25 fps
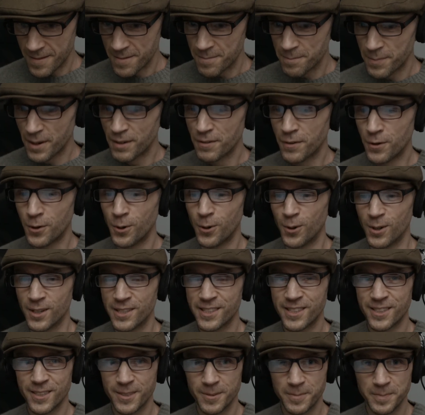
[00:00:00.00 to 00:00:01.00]
but of
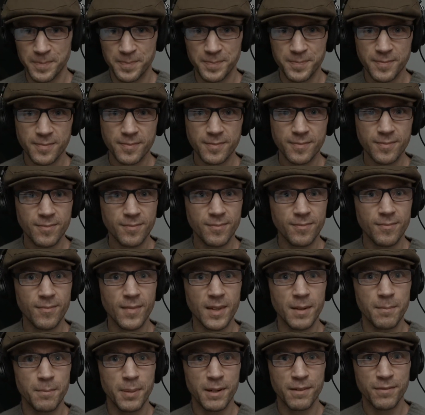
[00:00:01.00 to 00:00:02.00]
course,
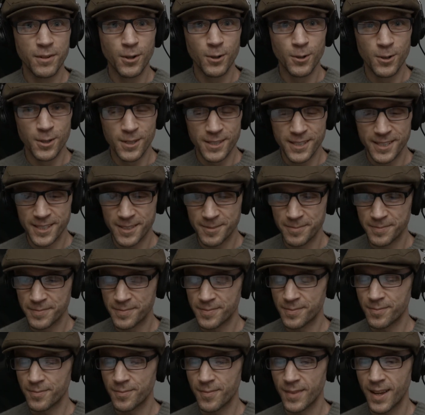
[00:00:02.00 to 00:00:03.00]
but of course,
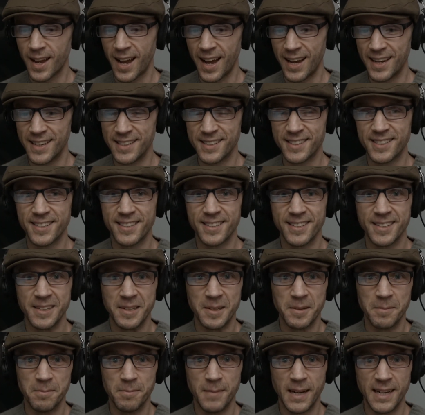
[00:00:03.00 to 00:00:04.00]
as
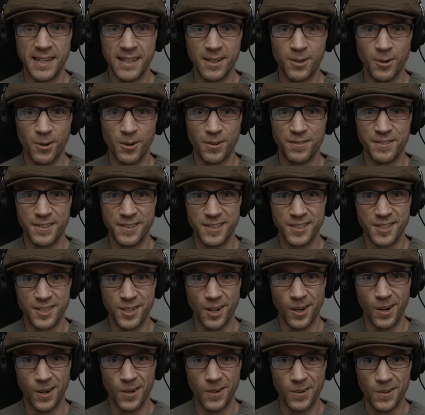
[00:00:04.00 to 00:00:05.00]
many authors
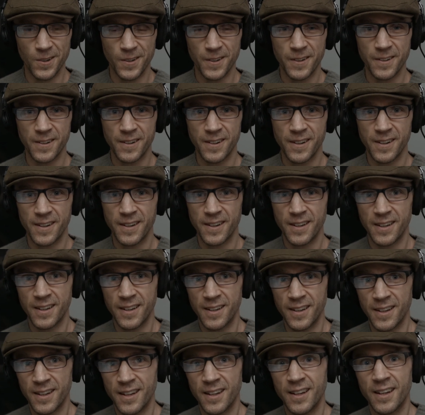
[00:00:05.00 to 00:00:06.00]
know,
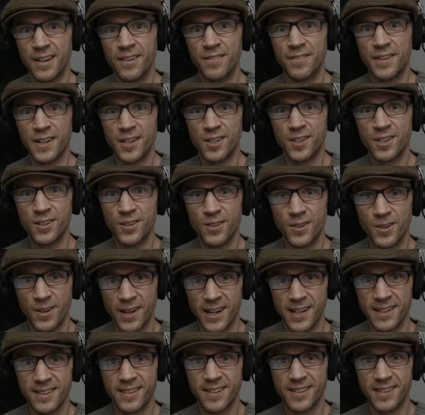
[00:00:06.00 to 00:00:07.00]
fictional
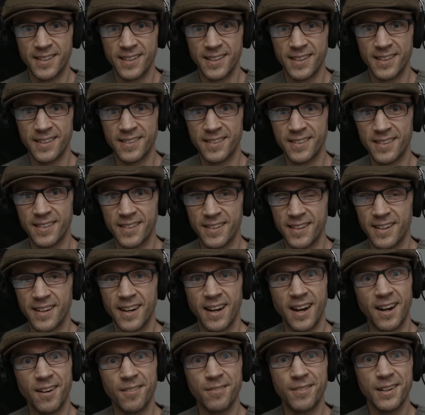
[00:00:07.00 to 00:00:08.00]
entities
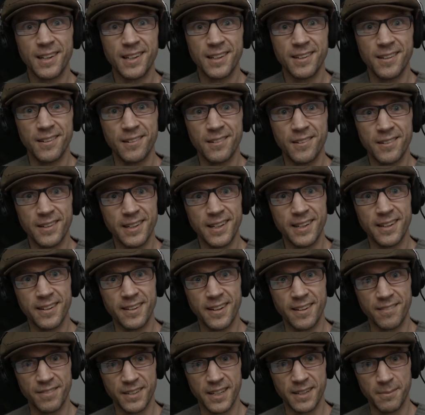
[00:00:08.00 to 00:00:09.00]
are real in
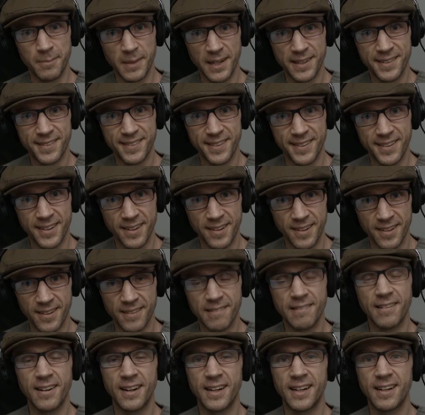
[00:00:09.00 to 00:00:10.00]
another dimension,
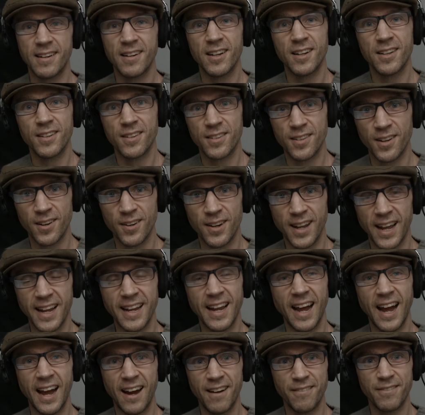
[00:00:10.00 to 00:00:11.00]
right? So they
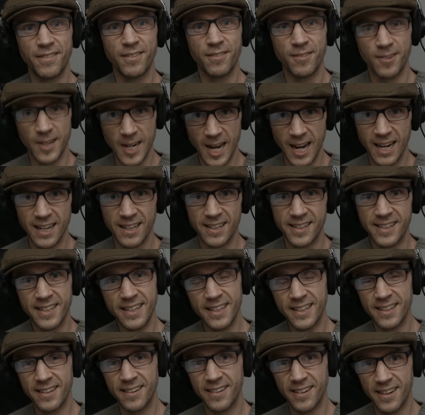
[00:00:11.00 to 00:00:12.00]
have a
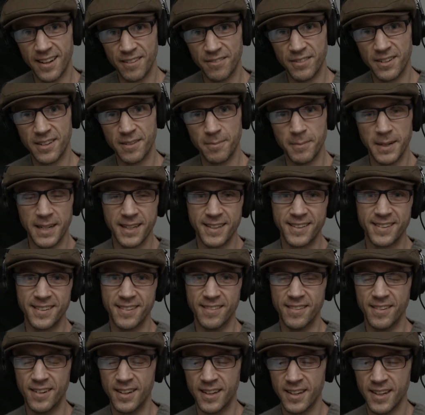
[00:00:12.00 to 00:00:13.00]
reality in another
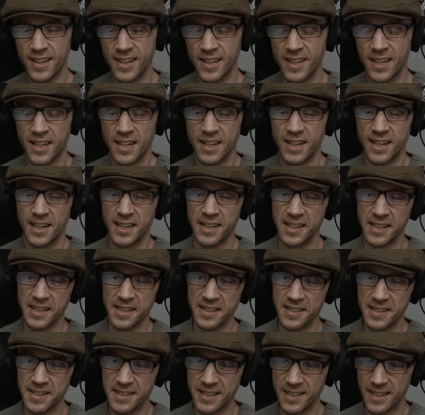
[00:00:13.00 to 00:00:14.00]
dimension.
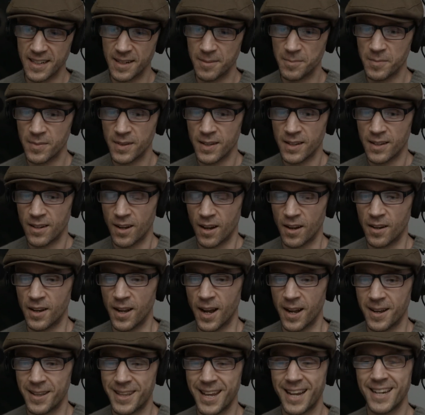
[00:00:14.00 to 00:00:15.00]
And um,
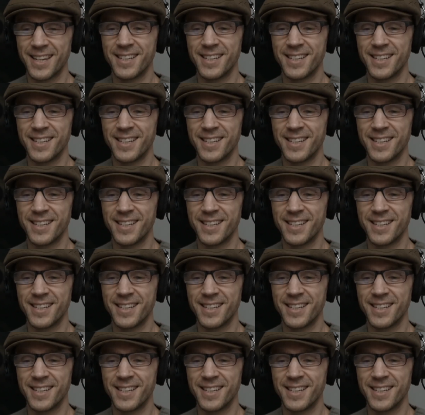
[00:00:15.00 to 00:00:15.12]
that